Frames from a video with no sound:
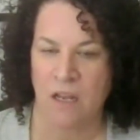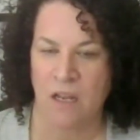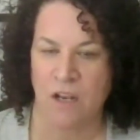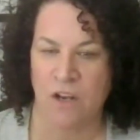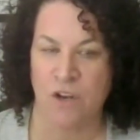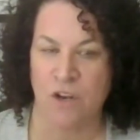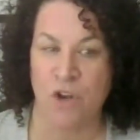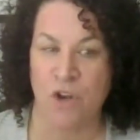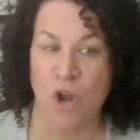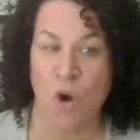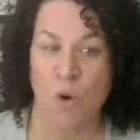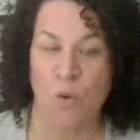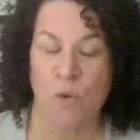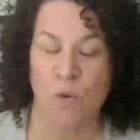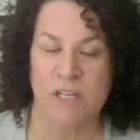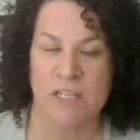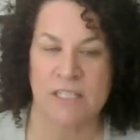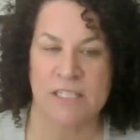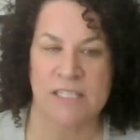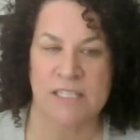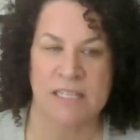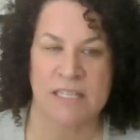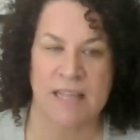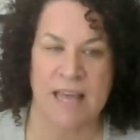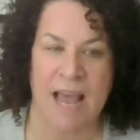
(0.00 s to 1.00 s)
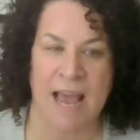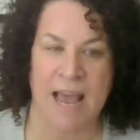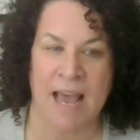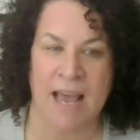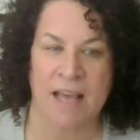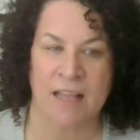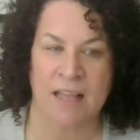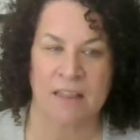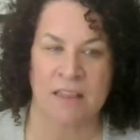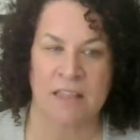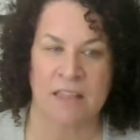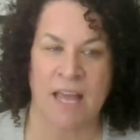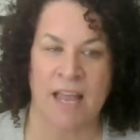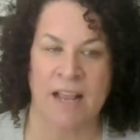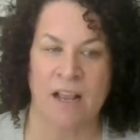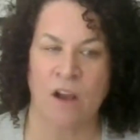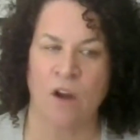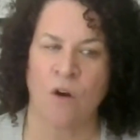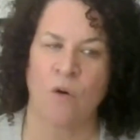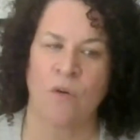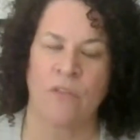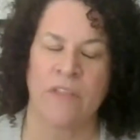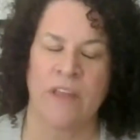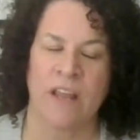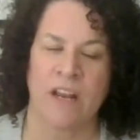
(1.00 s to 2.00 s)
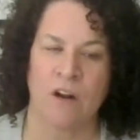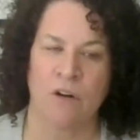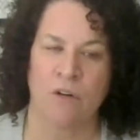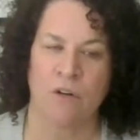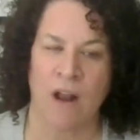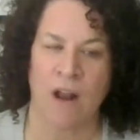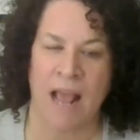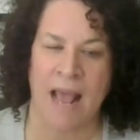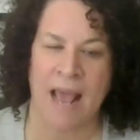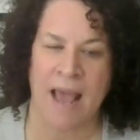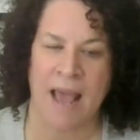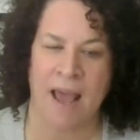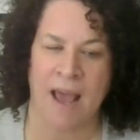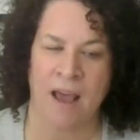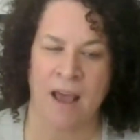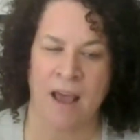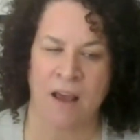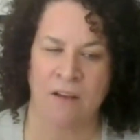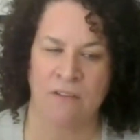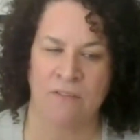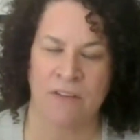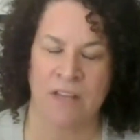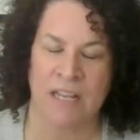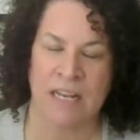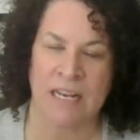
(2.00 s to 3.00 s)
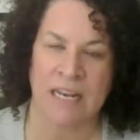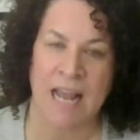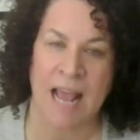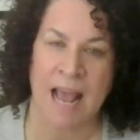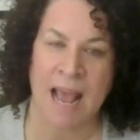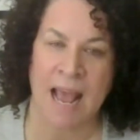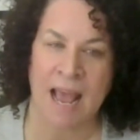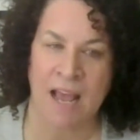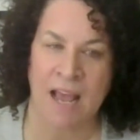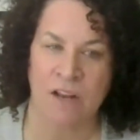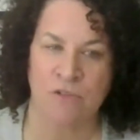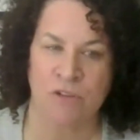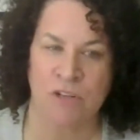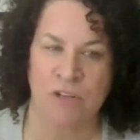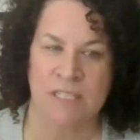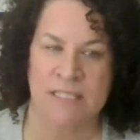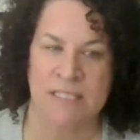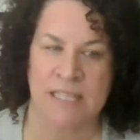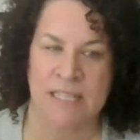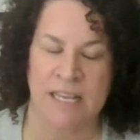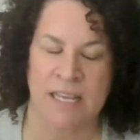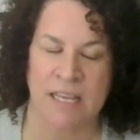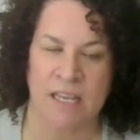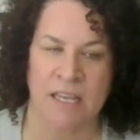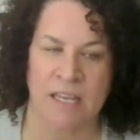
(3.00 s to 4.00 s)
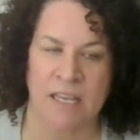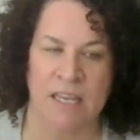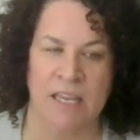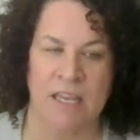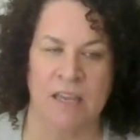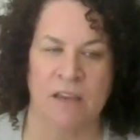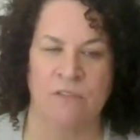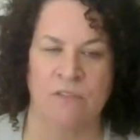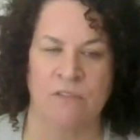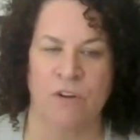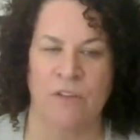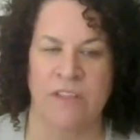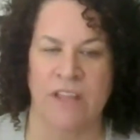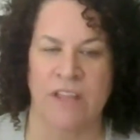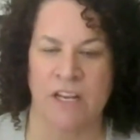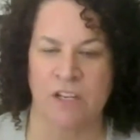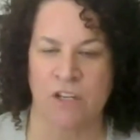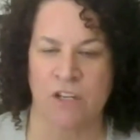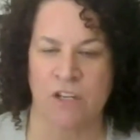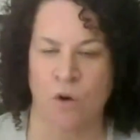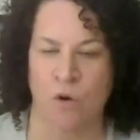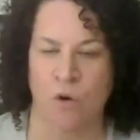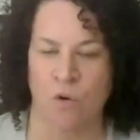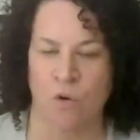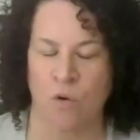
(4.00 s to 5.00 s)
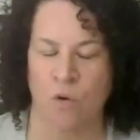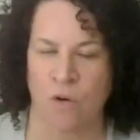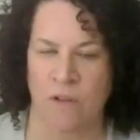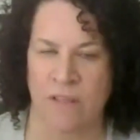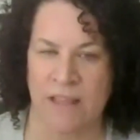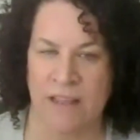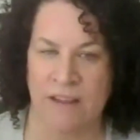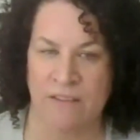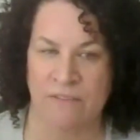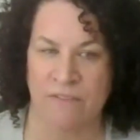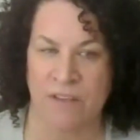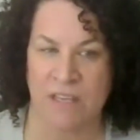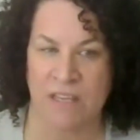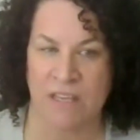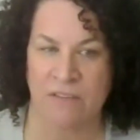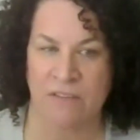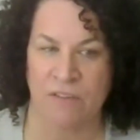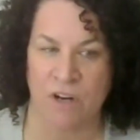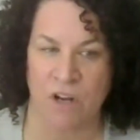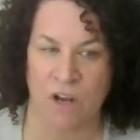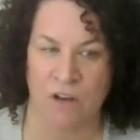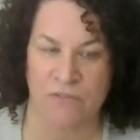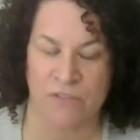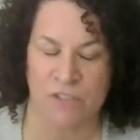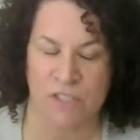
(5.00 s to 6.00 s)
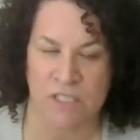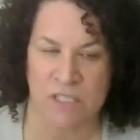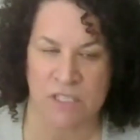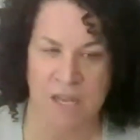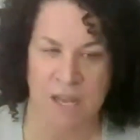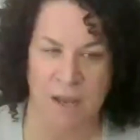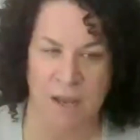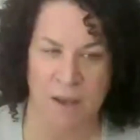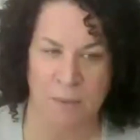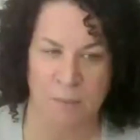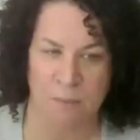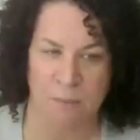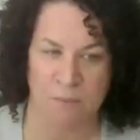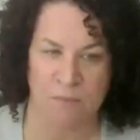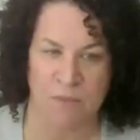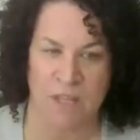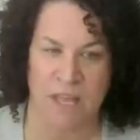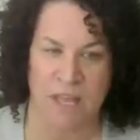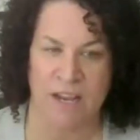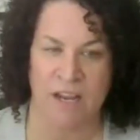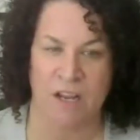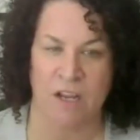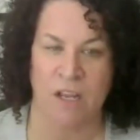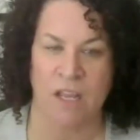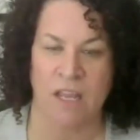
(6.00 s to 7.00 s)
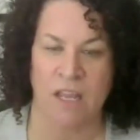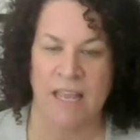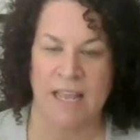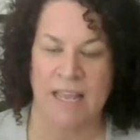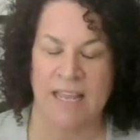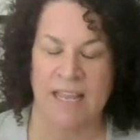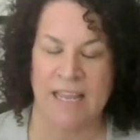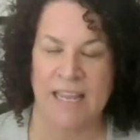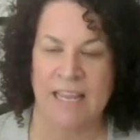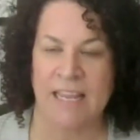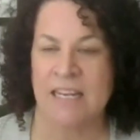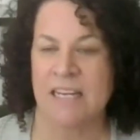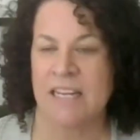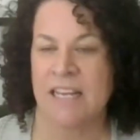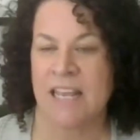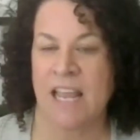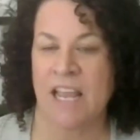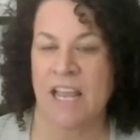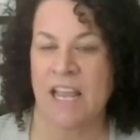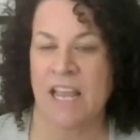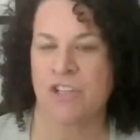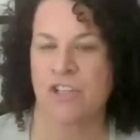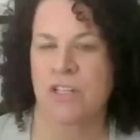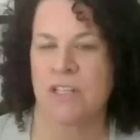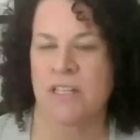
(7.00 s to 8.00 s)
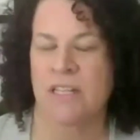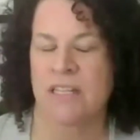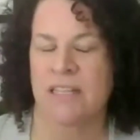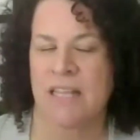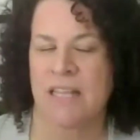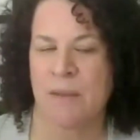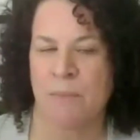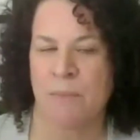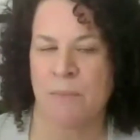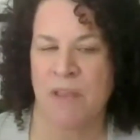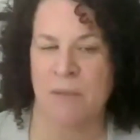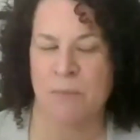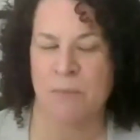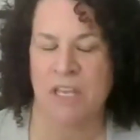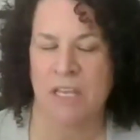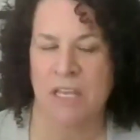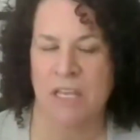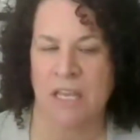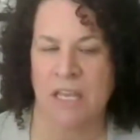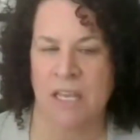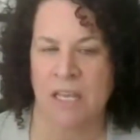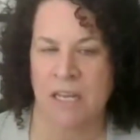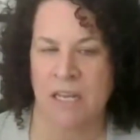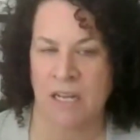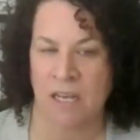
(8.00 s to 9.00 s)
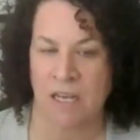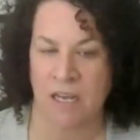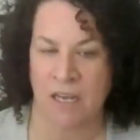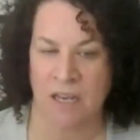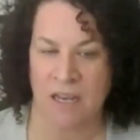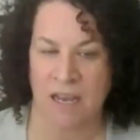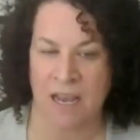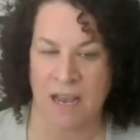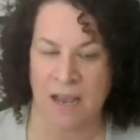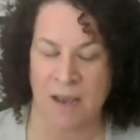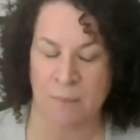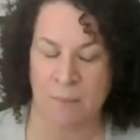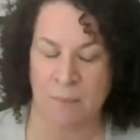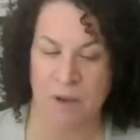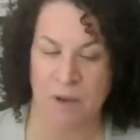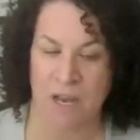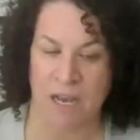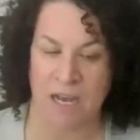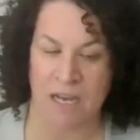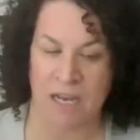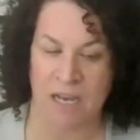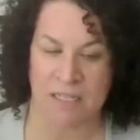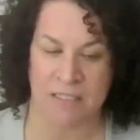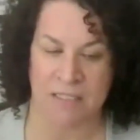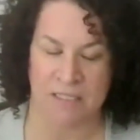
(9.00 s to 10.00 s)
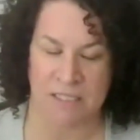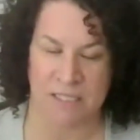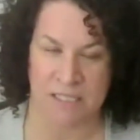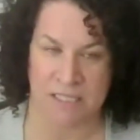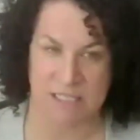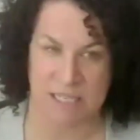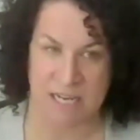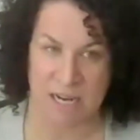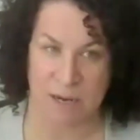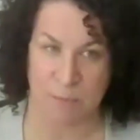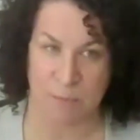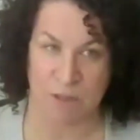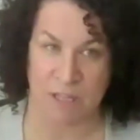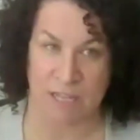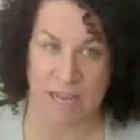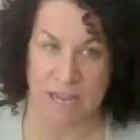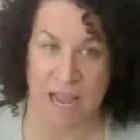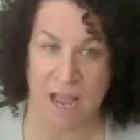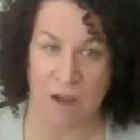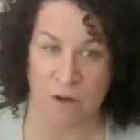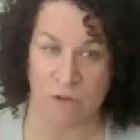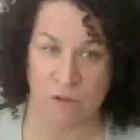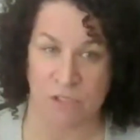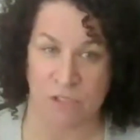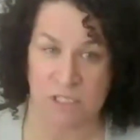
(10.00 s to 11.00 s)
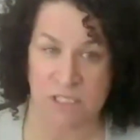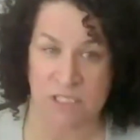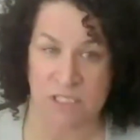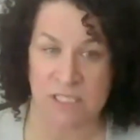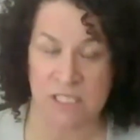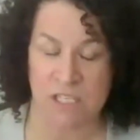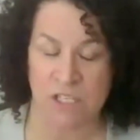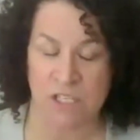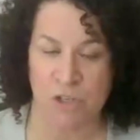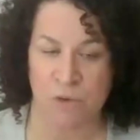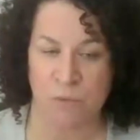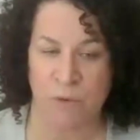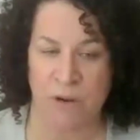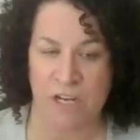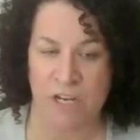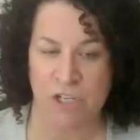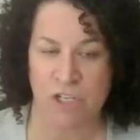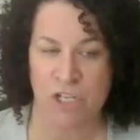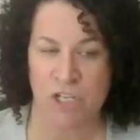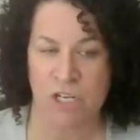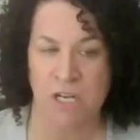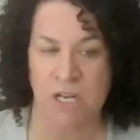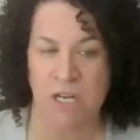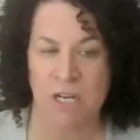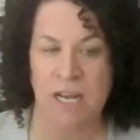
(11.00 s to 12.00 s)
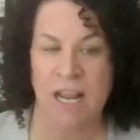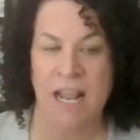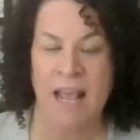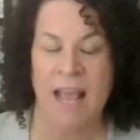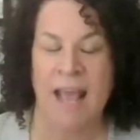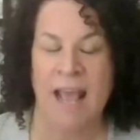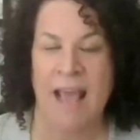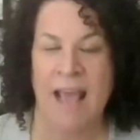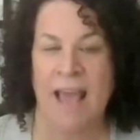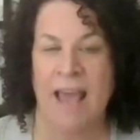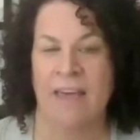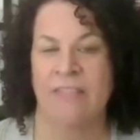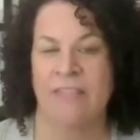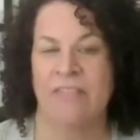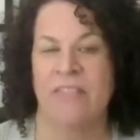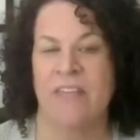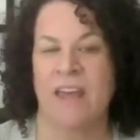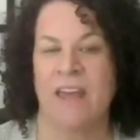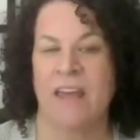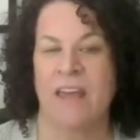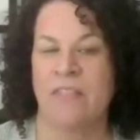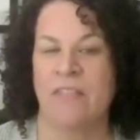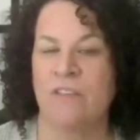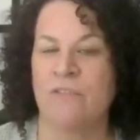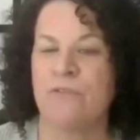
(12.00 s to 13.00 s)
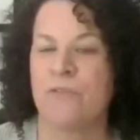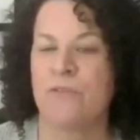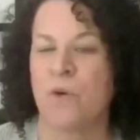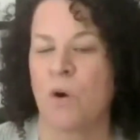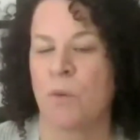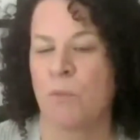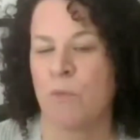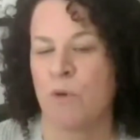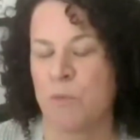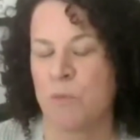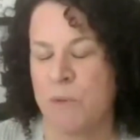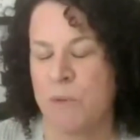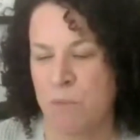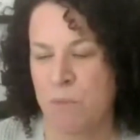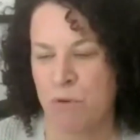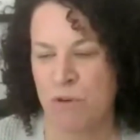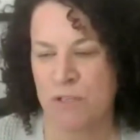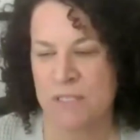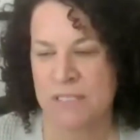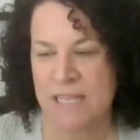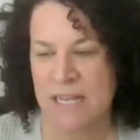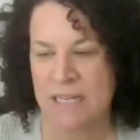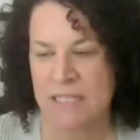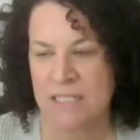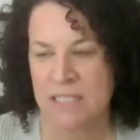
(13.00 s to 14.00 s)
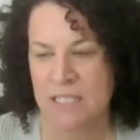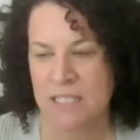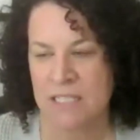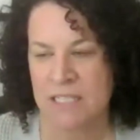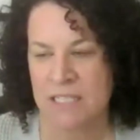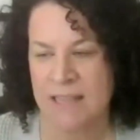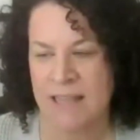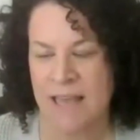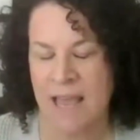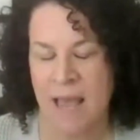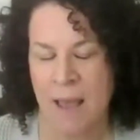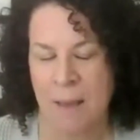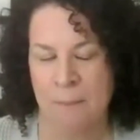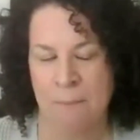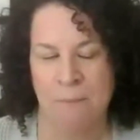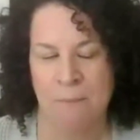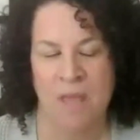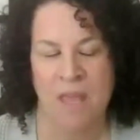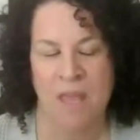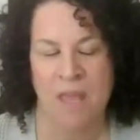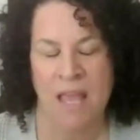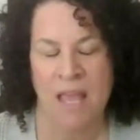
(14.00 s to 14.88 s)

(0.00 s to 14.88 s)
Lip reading: notice that, like, oh, they don't have an address they can give, or they don't, or they've given off some like indication that they may be in a unstably housed situation, and then the form would be presented to them.